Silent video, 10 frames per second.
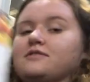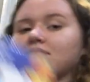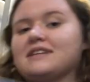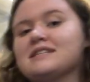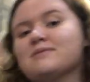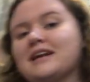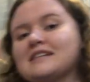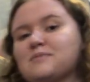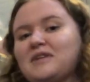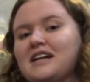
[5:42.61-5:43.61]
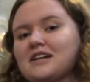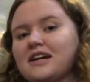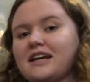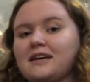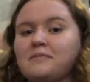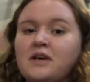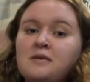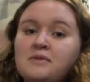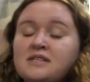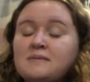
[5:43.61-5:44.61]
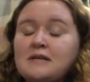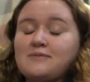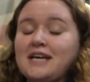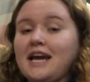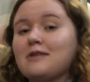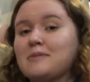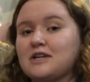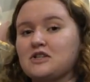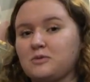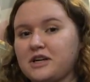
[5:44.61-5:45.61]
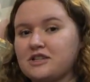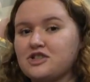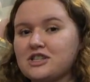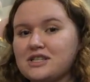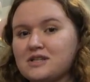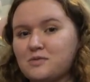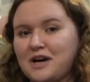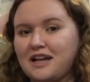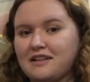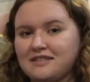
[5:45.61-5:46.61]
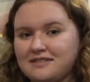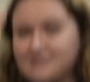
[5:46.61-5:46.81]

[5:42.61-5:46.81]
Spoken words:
This one has a blender in it, but sometimes a hand mixer works just as well.